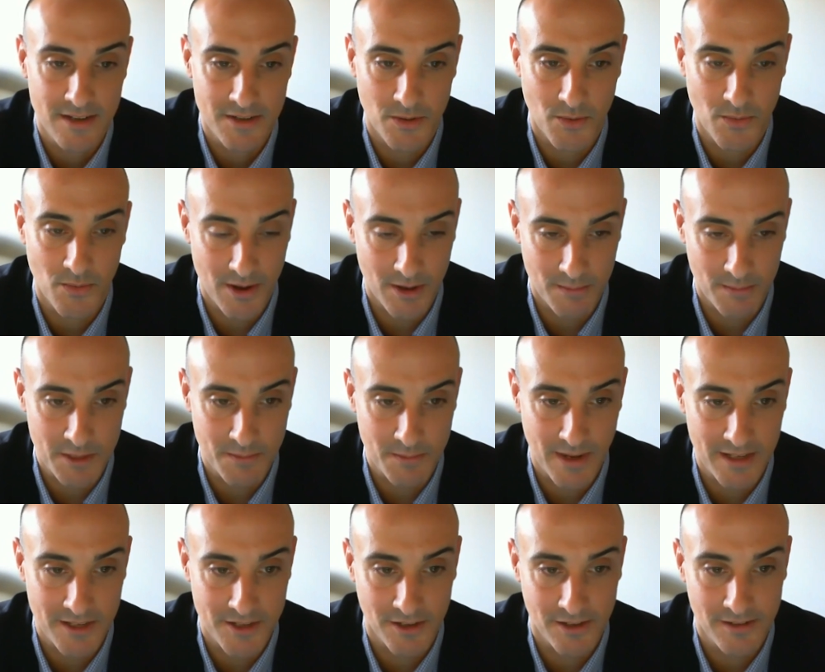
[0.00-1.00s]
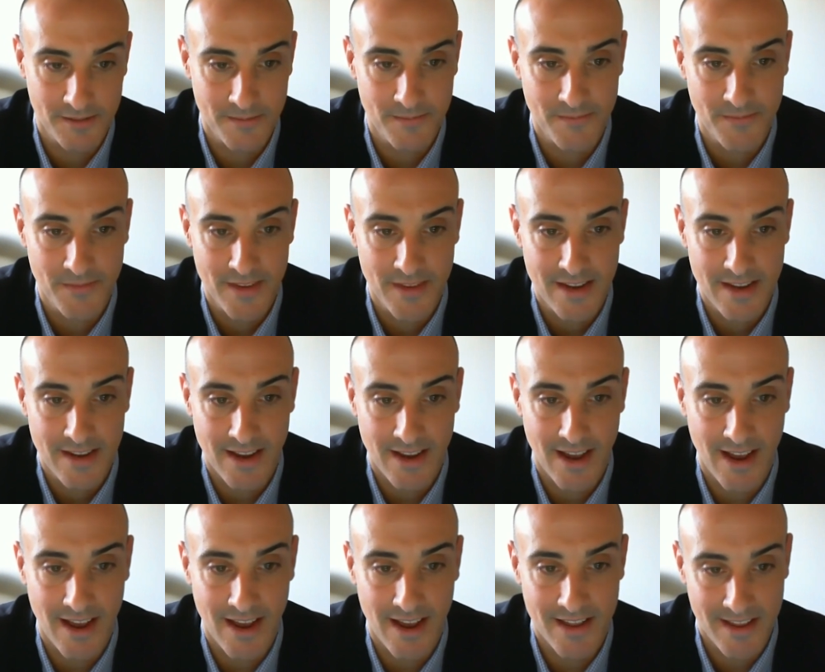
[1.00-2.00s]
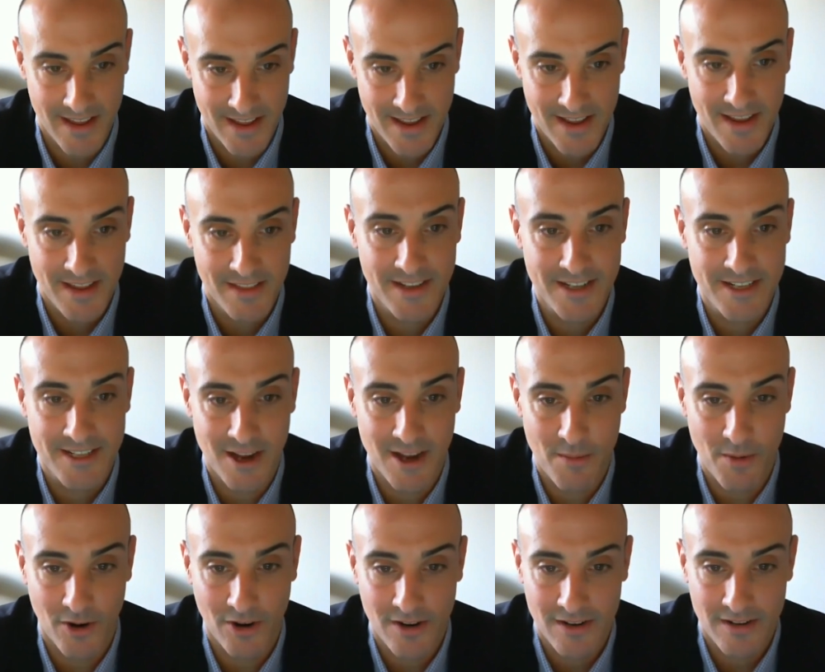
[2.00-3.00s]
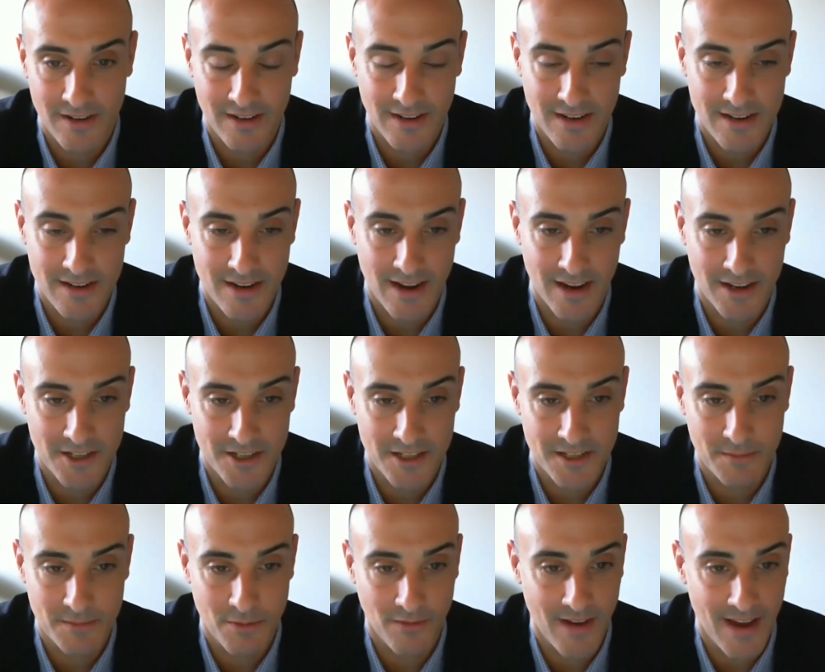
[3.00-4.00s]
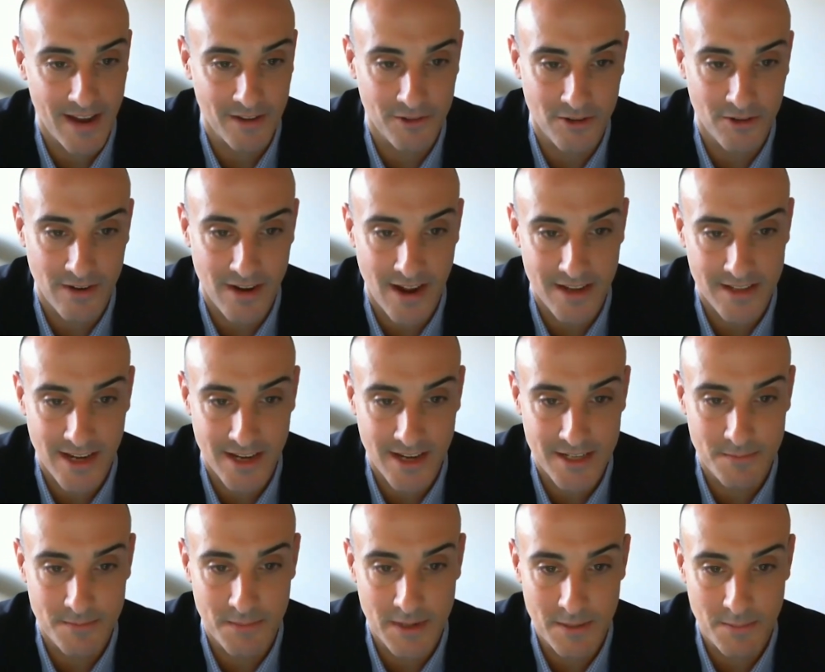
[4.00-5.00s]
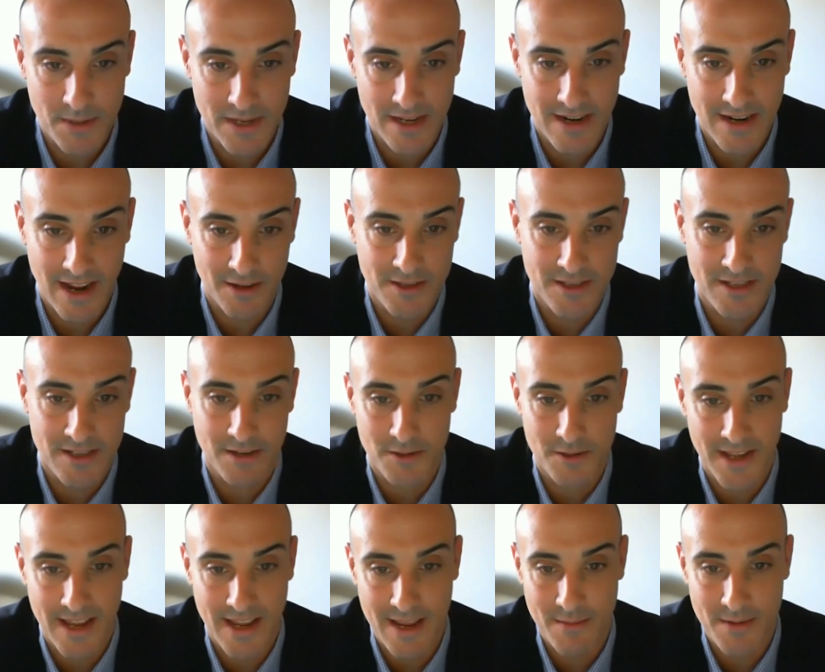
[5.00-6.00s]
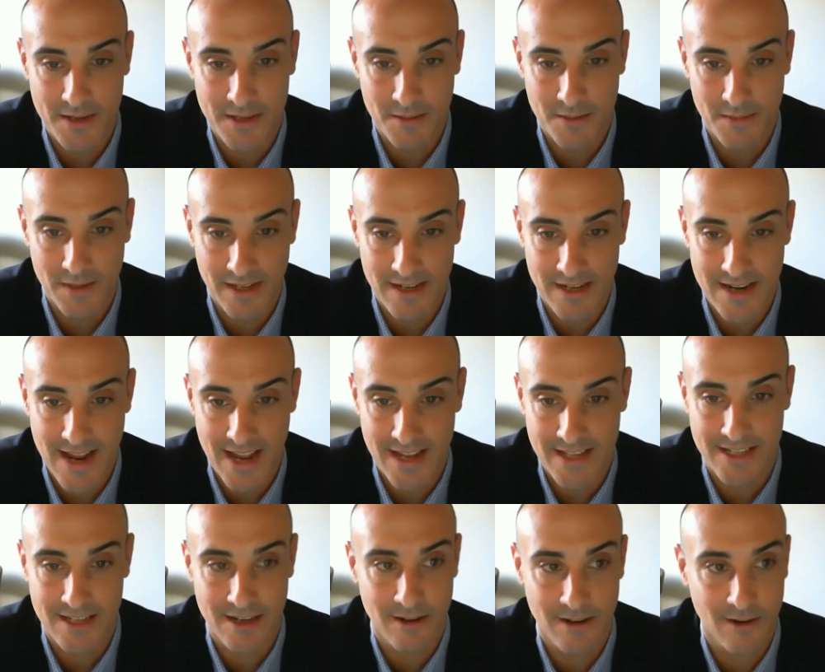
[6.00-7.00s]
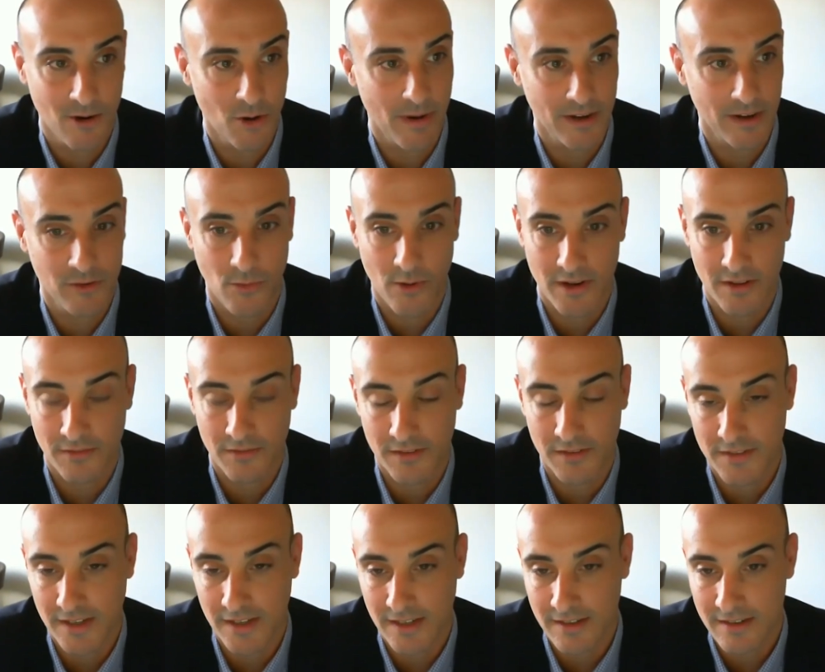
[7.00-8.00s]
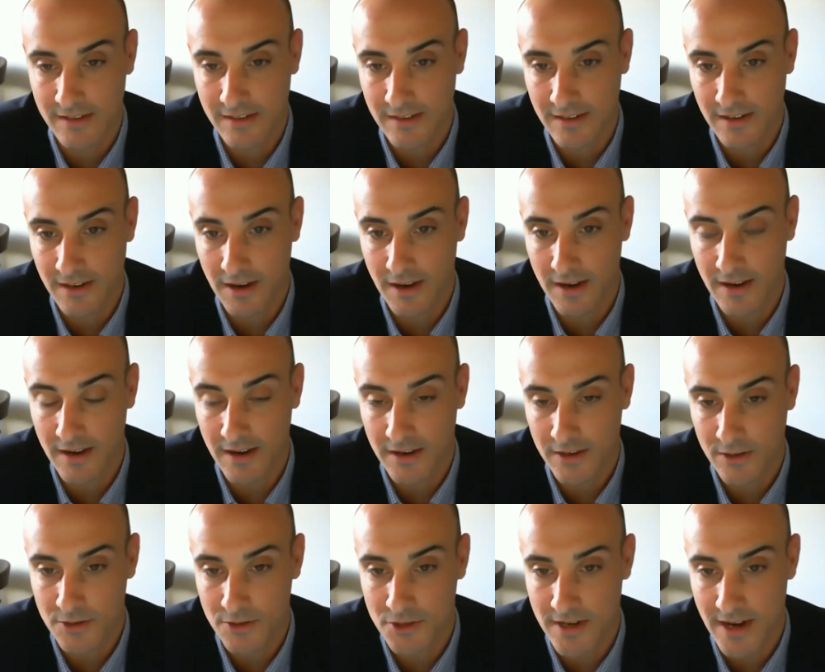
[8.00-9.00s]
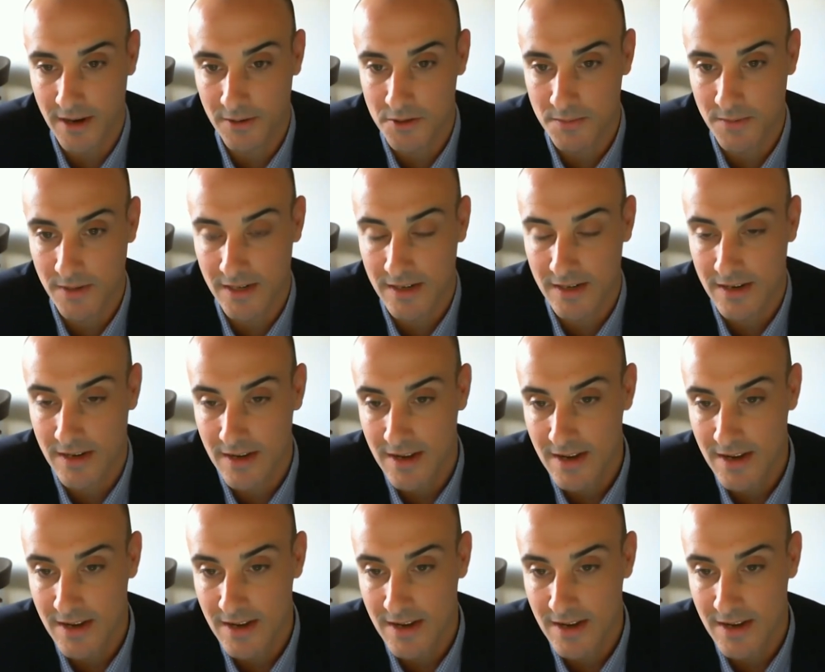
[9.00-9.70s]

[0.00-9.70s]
So welcome, Spencer. This summer, just to provide a little context, BP announced that it was aiming to be net zero by 2050, a huge announcement.